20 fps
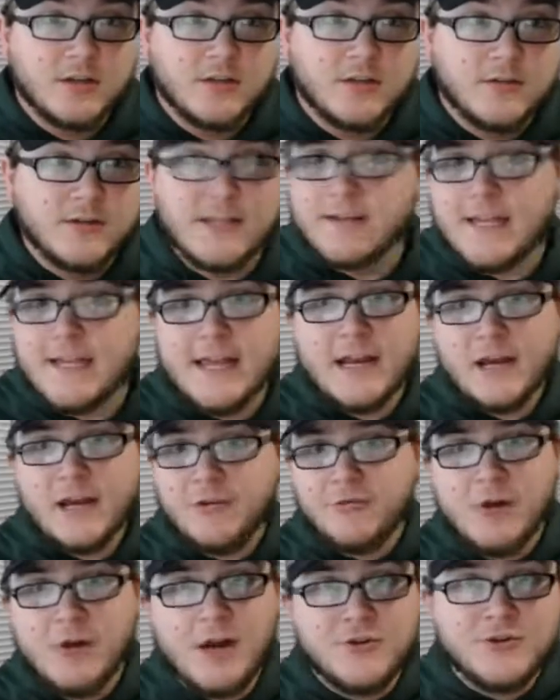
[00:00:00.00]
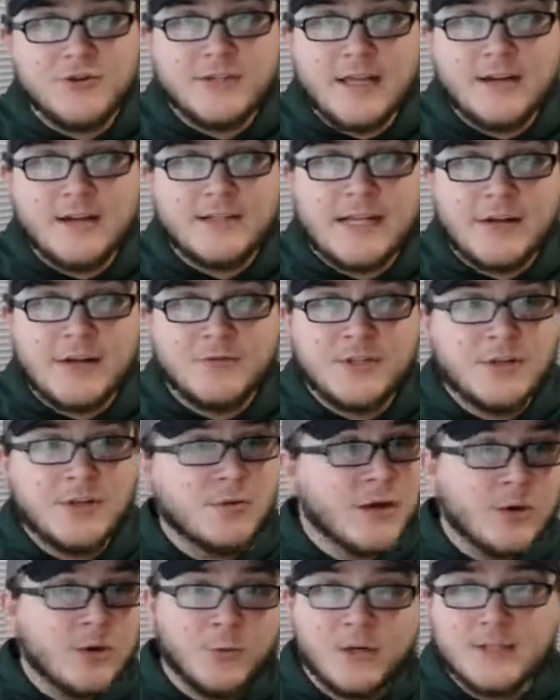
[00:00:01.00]
then get Aaron Rodgers out of town
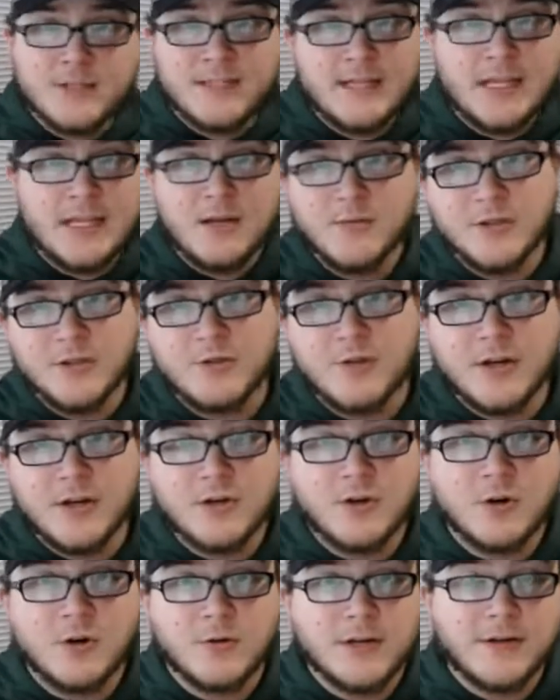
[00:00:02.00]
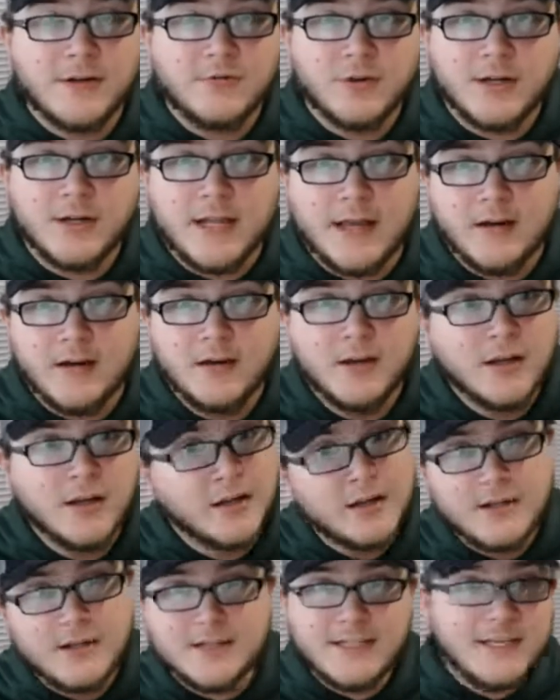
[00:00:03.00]
too. I don't want to see him in the green and gold ever again
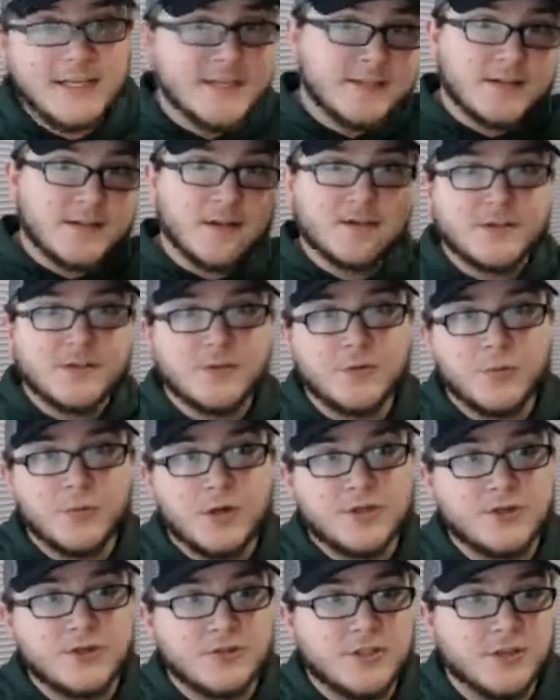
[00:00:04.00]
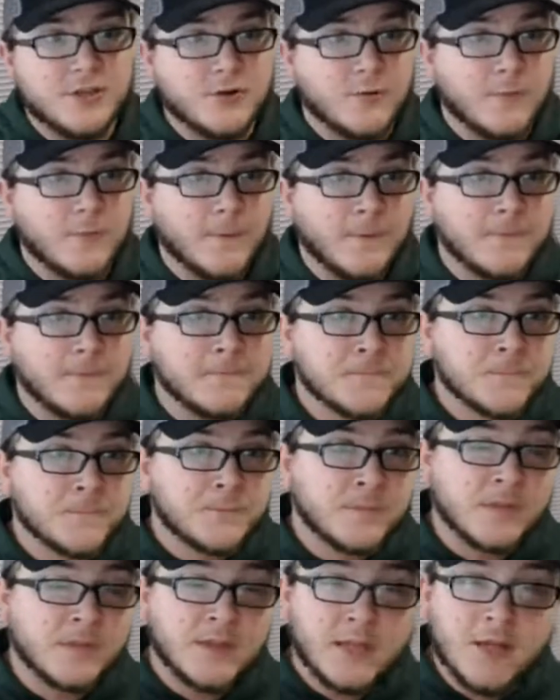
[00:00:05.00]
because he sucks under pressure too.
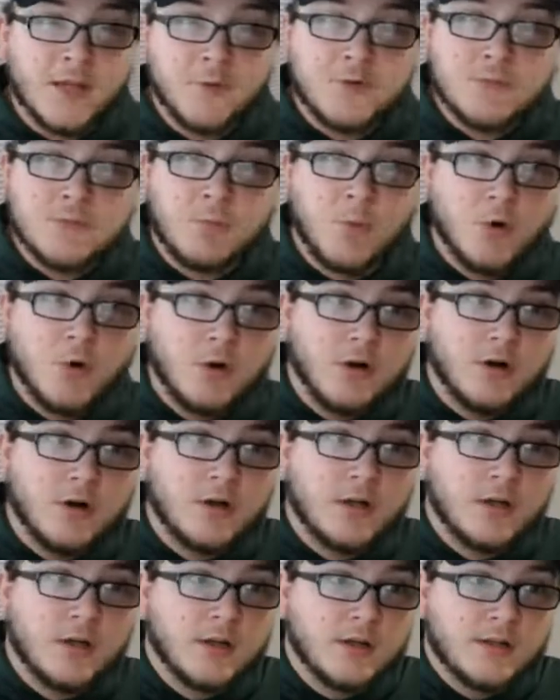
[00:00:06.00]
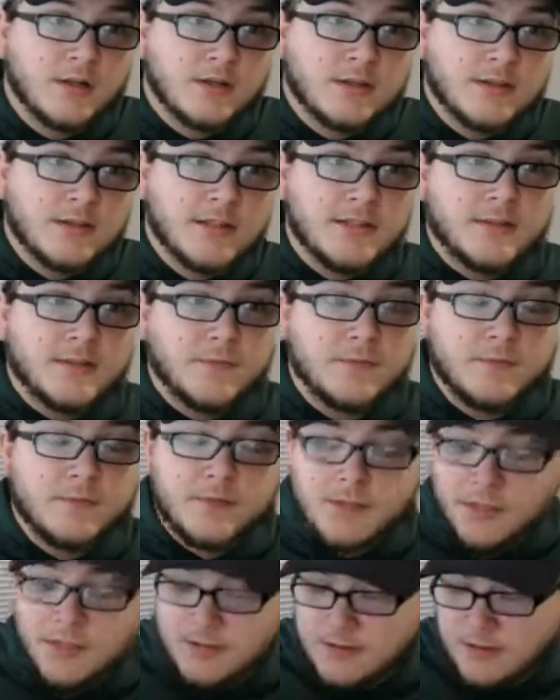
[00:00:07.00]
It was more that
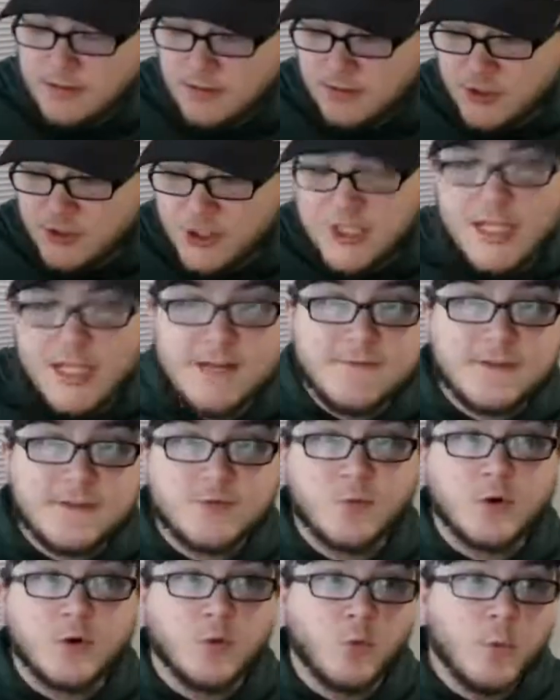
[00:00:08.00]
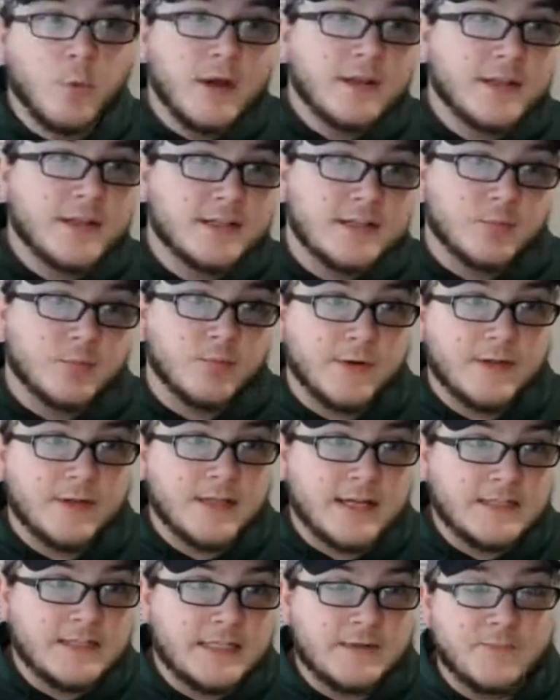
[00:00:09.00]
the Chiefs were willing to bring
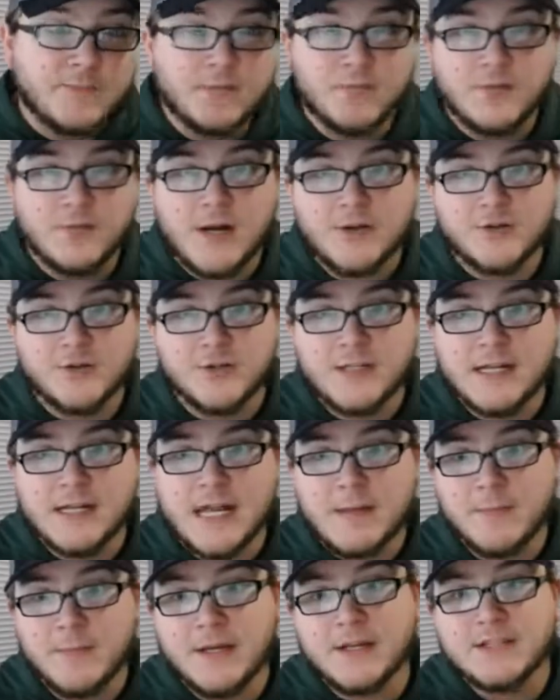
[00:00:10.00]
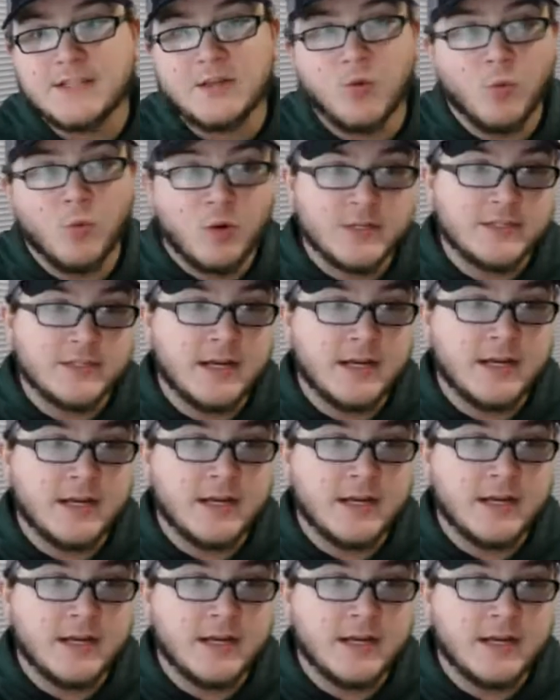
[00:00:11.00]
that type of pressure tonight because it wasn't
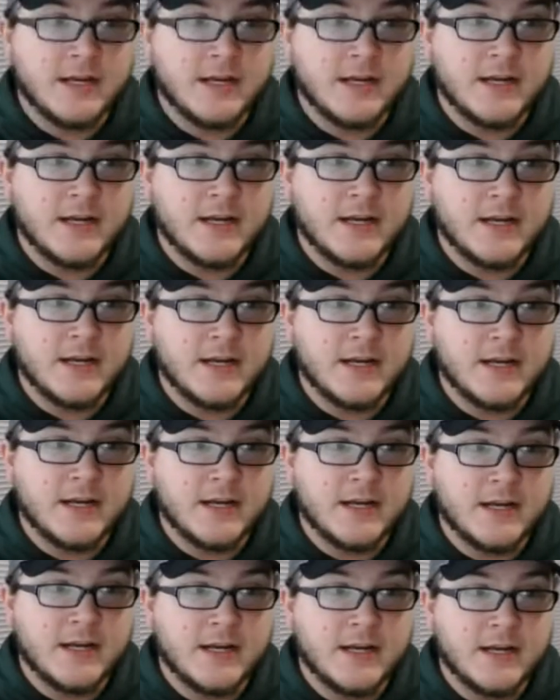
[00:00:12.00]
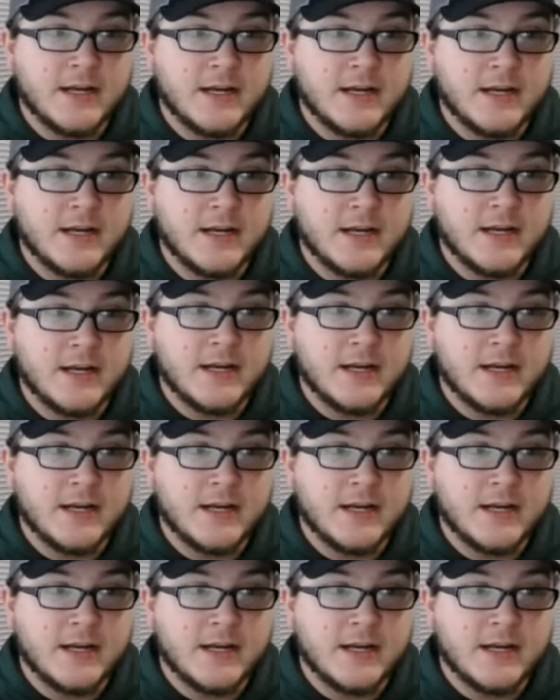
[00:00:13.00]
Aaron Rodgers. Green Bay Packers